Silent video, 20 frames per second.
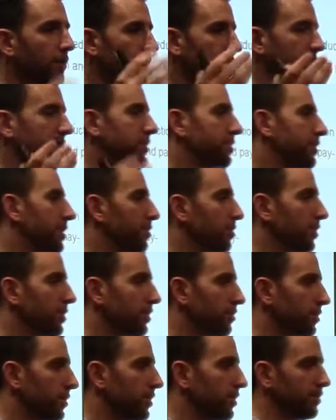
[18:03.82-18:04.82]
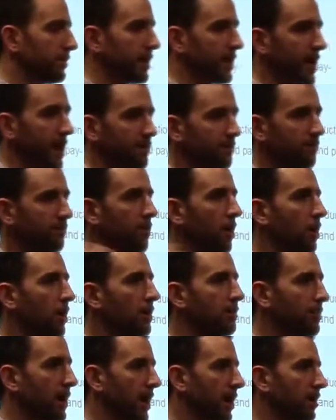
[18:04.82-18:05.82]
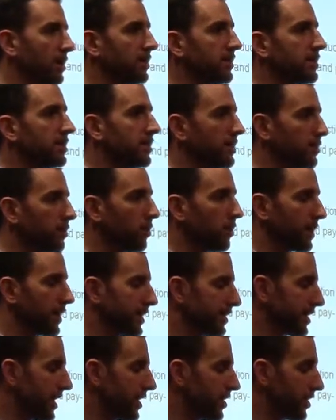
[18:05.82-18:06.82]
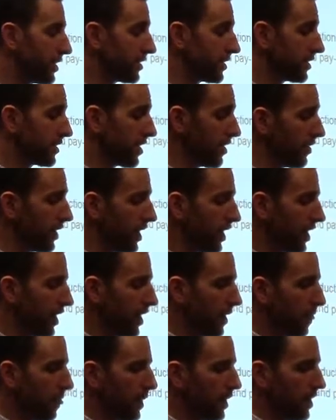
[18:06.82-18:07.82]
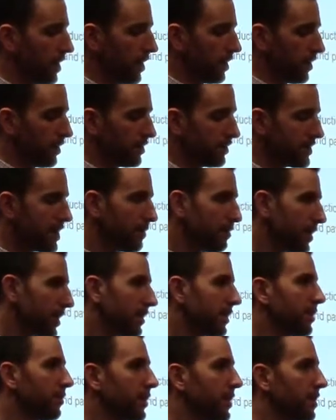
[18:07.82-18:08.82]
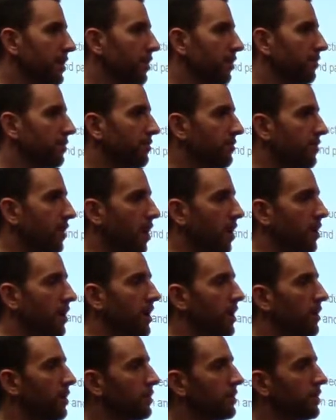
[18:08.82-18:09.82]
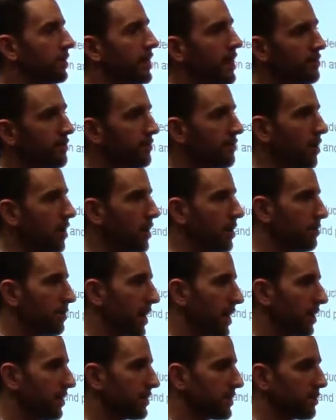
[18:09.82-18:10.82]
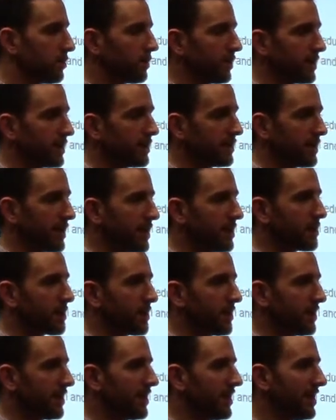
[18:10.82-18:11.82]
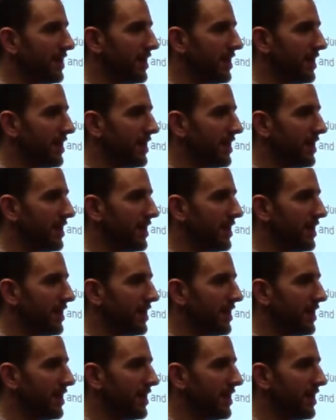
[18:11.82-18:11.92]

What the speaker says: we have some people in the room that have foreign parented organizations. And so typically when you're foreign owned or you have a foreign parented organization,